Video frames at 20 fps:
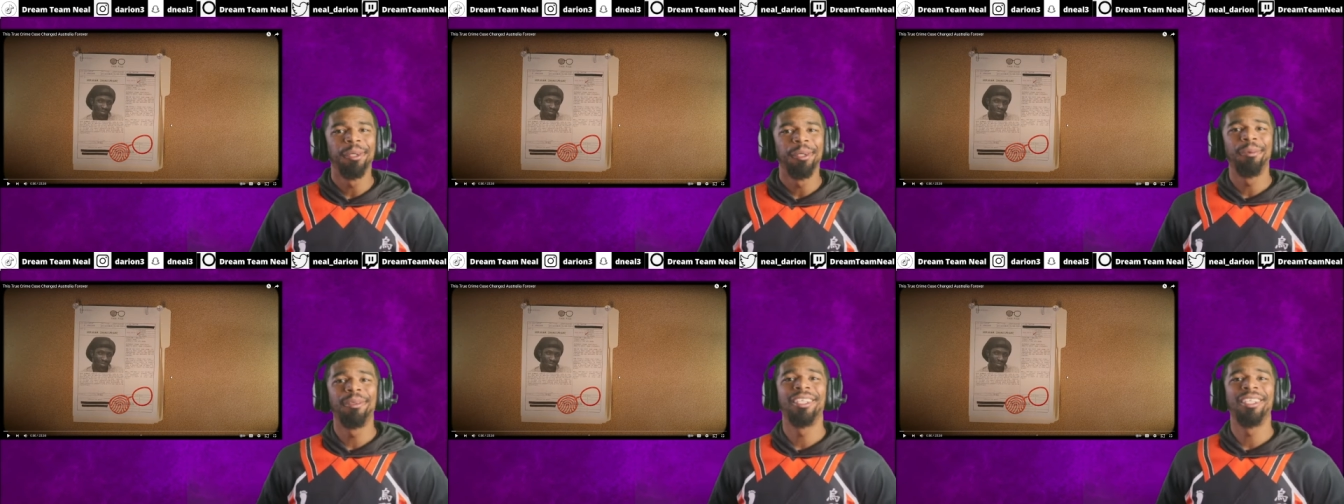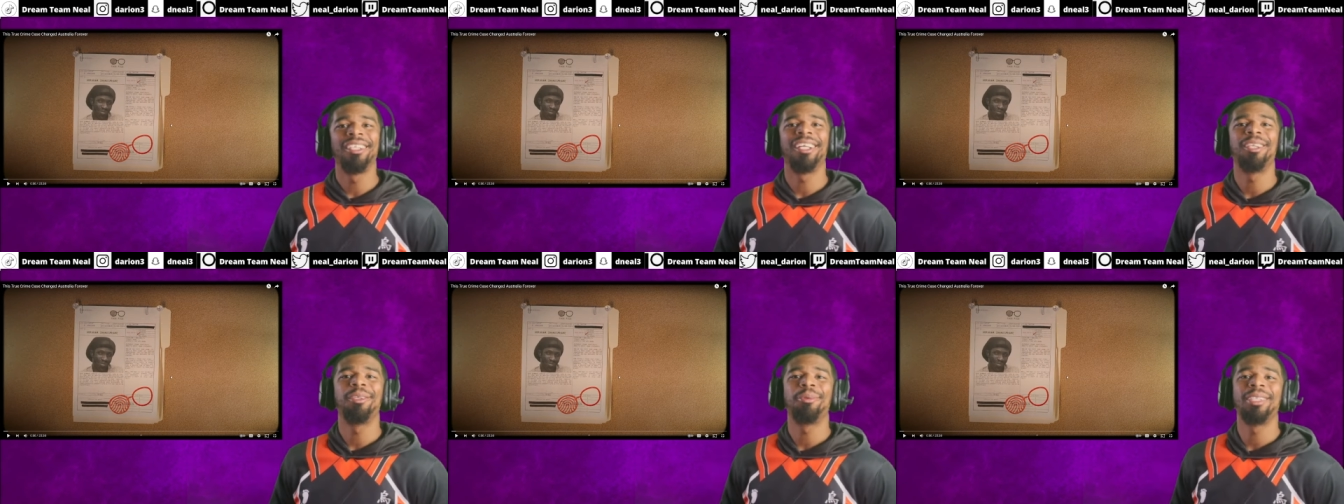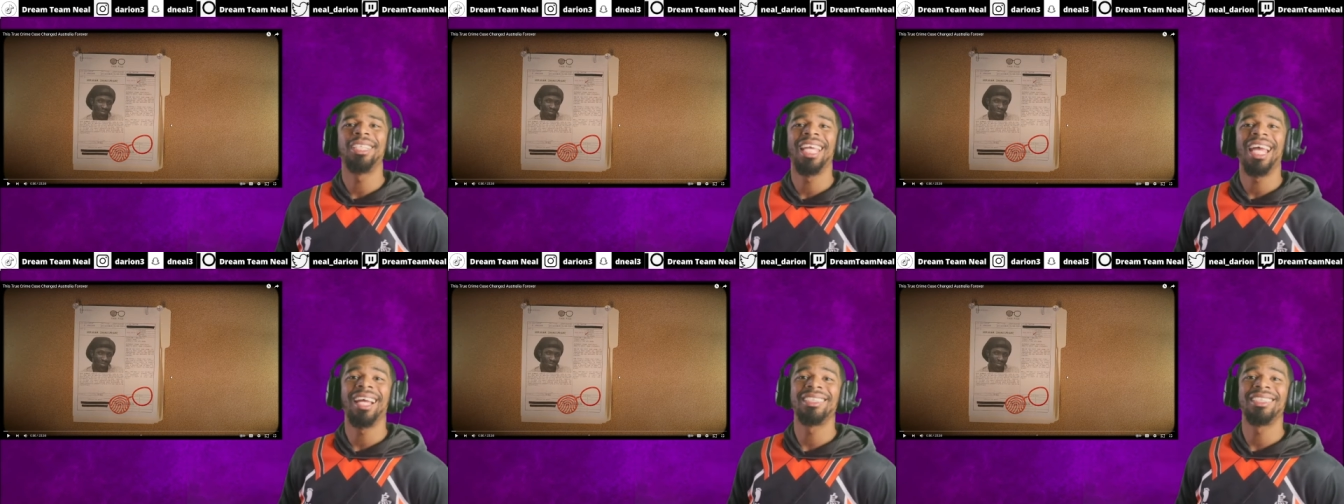with another
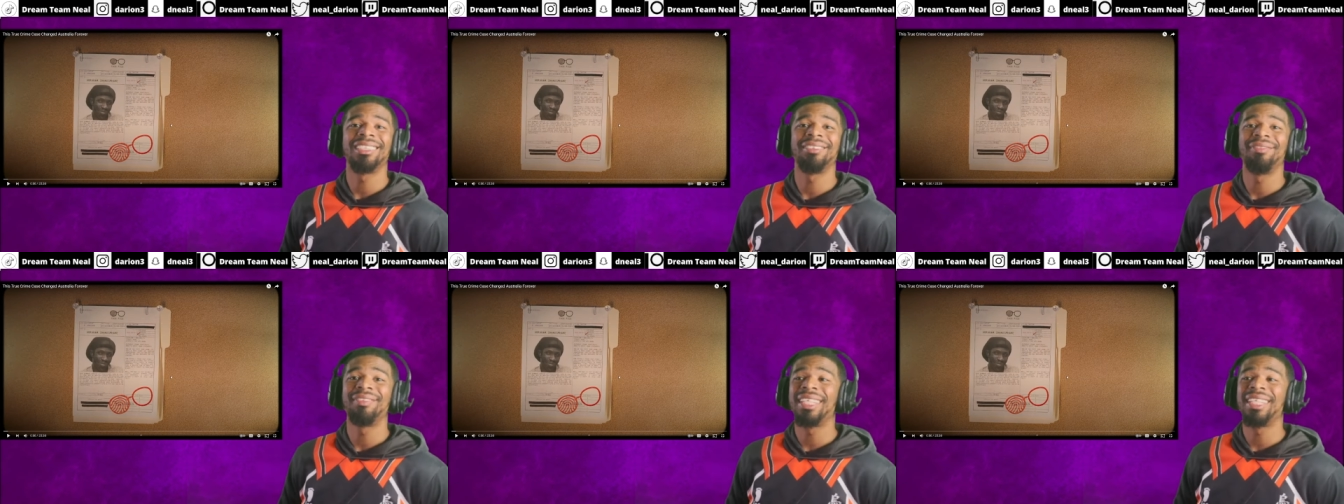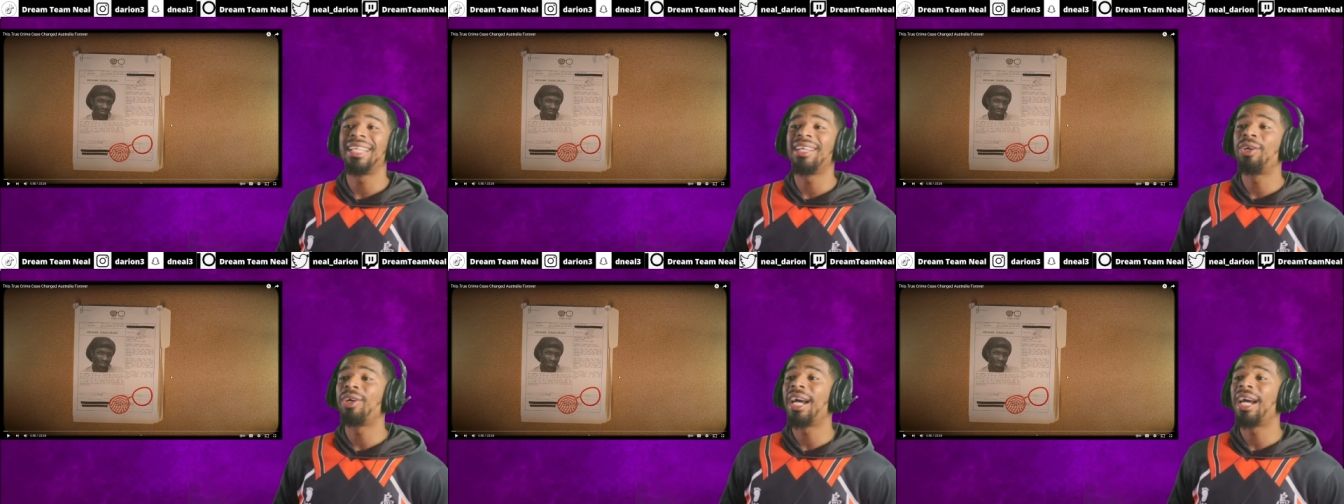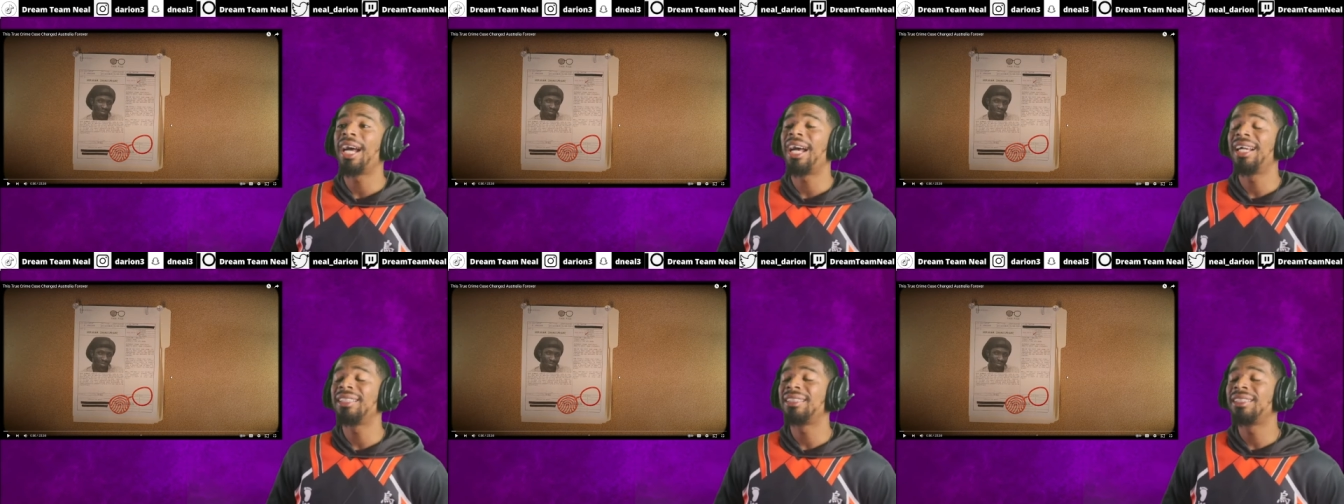reaction video,
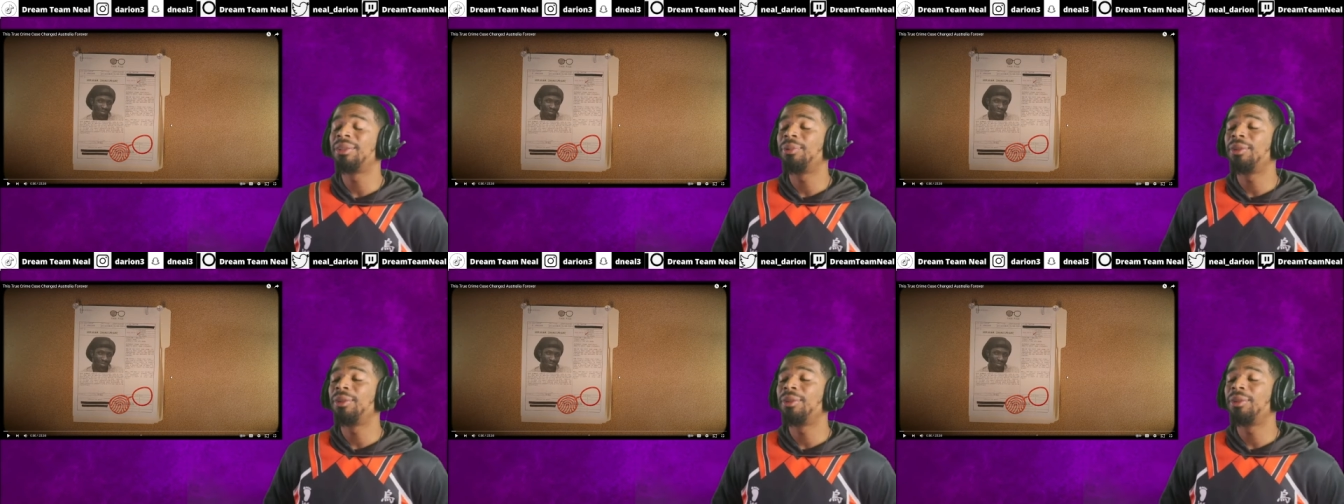guys.